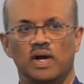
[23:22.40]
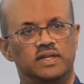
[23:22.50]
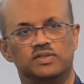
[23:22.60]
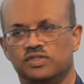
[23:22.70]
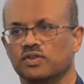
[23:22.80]

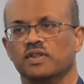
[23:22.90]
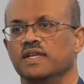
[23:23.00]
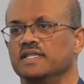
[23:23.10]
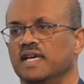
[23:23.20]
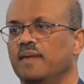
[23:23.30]
Why do
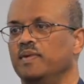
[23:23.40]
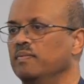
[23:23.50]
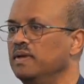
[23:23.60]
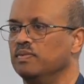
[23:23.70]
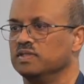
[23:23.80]
certain things
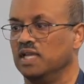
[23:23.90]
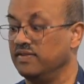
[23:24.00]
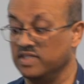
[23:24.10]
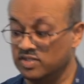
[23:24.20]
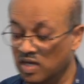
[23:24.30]
happen in people's
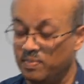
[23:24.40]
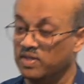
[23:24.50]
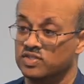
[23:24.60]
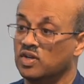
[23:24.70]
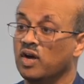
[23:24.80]
lives? It's
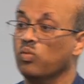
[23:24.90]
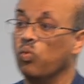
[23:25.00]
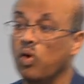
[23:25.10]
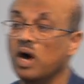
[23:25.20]
not because God